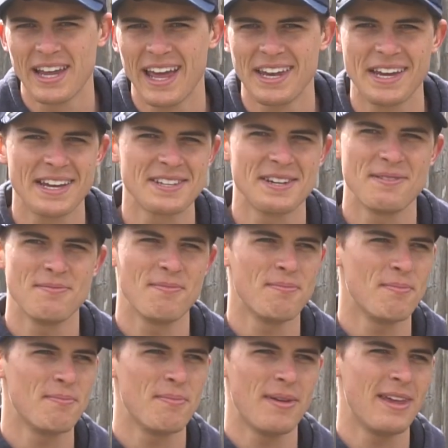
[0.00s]
It doesn't,
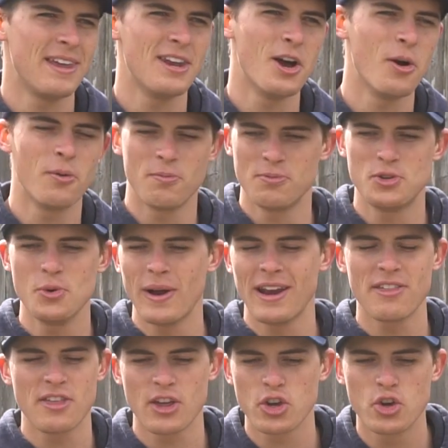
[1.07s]
you know, do
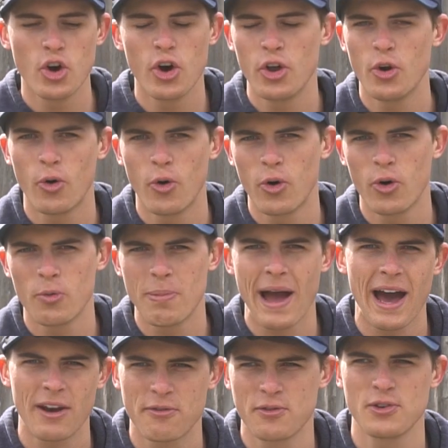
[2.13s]
anything good or
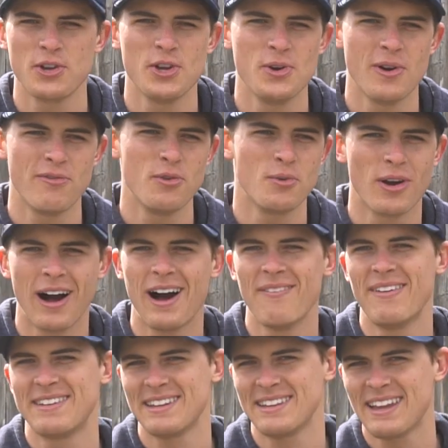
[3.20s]
bad for you if you
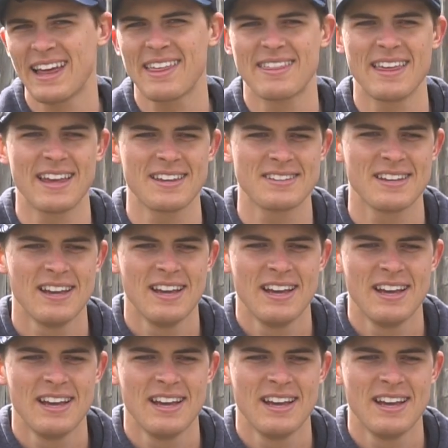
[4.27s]
comment and like things.